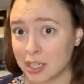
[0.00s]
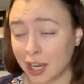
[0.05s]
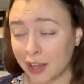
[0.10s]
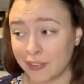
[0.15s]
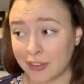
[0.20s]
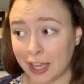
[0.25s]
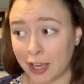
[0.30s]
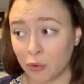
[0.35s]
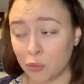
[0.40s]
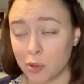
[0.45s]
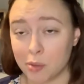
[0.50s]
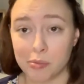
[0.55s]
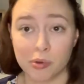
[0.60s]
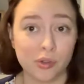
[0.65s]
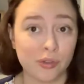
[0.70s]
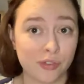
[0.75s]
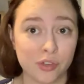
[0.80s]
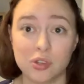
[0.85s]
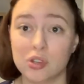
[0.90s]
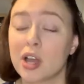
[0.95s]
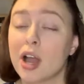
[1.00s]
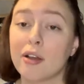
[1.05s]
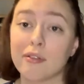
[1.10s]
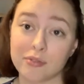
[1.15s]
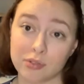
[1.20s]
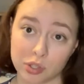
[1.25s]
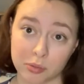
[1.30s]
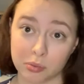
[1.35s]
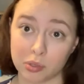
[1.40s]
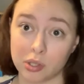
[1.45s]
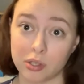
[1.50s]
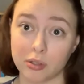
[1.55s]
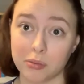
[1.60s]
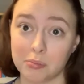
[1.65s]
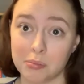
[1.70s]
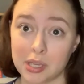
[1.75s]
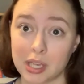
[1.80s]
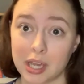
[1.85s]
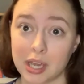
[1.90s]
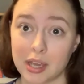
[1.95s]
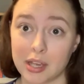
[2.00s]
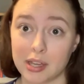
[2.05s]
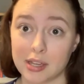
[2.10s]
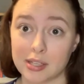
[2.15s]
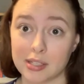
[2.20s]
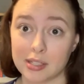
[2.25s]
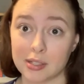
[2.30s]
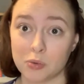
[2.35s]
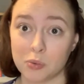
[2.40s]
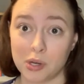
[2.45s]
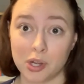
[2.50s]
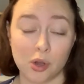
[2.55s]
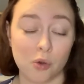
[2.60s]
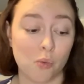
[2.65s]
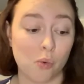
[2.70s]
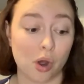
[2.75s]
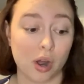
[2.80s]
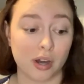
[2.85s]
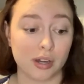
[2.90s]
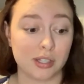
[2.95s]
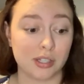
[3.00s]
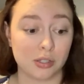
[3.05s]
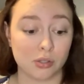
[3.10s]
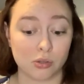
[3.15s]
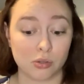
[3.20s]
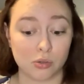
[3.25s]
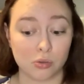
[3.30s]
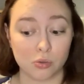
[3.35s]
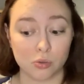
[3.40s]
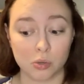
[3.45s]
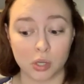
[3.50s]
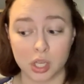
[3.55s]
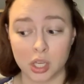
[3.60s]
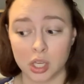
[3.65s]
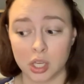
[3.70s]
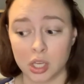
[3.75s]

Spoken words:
and that we both feel comfortable, because we don't want to